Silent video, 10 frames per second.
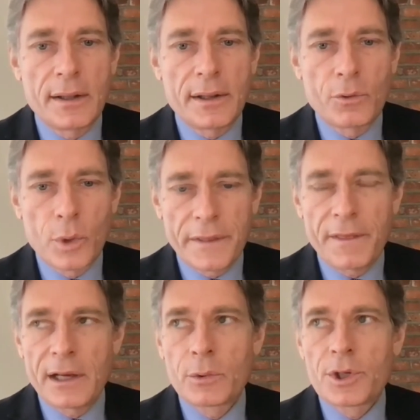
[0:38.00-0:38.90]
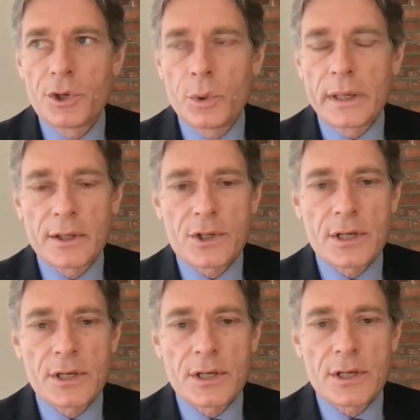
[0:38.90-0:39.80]
that what they were doing, this
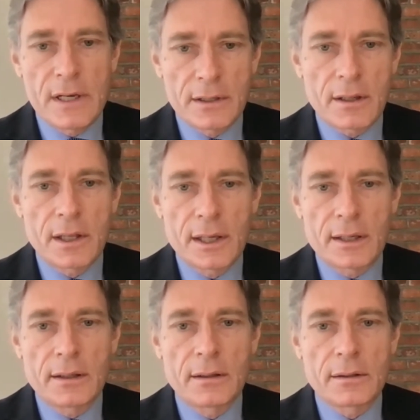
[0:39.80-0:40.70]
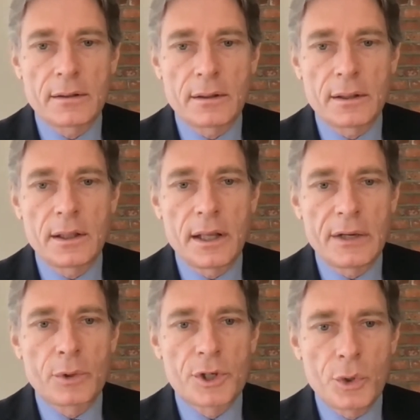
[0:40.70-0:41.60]
deviant thing that
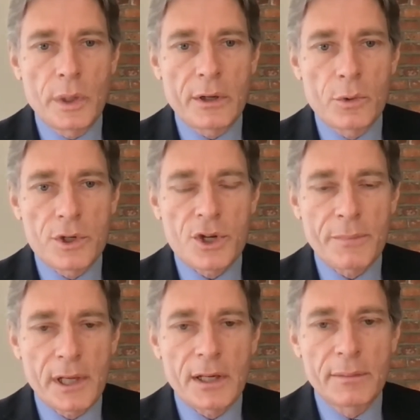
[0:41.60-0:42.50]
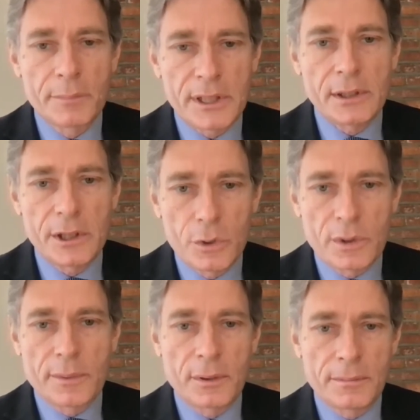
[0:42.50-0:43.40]
they were doing, was something completely
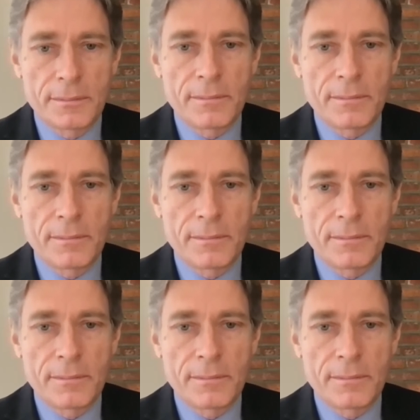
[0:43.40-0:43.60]
normal.